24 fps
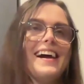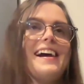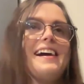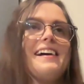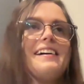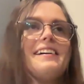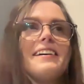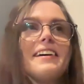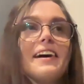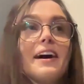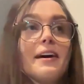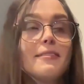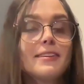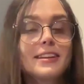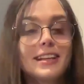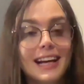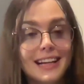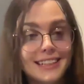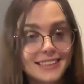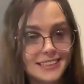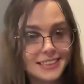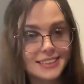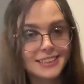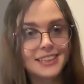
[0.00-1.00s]
I mean,
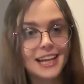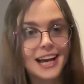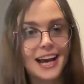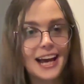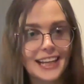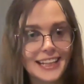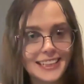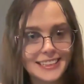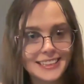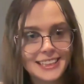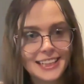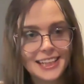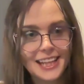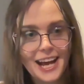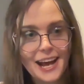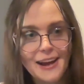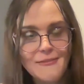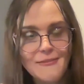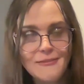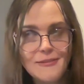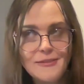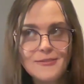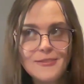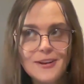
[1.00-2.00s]
that's the
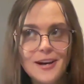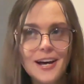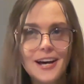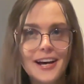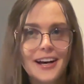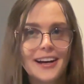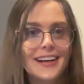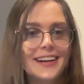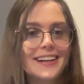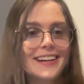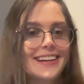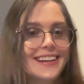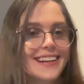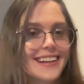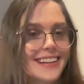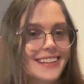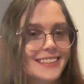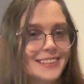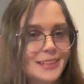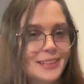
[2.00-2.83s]
life of a indie